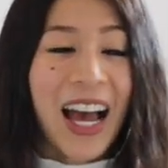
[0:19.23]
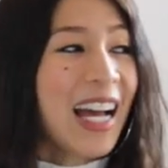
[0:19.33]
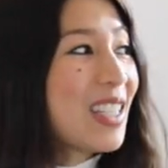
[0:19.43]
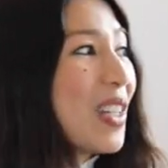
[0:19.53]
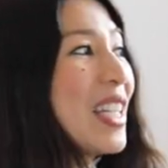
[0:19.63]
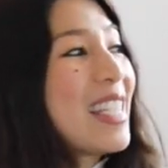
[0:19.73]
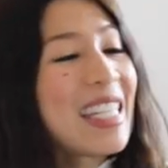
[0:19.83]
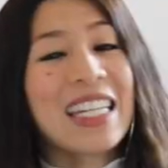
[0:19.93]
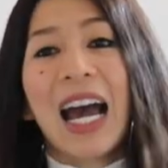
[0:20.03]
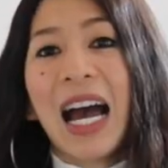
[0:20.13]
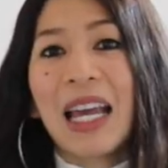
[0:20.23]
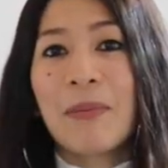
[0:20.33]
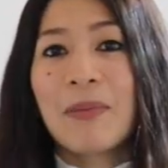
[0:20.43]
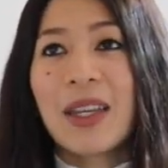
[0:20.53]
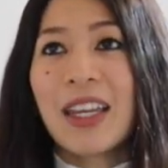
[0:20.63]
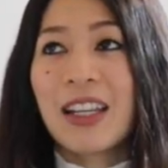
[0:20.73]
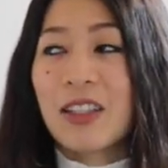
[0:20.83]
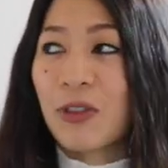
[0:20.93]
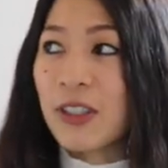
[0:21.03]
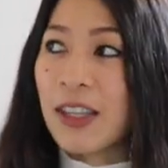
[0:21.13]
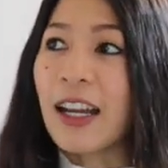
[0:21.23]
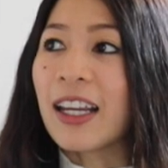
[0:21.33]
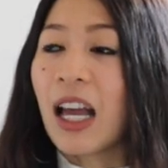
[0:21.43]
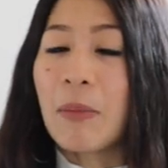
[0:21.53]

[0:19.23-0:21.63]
As you can see, I'm in a different setting.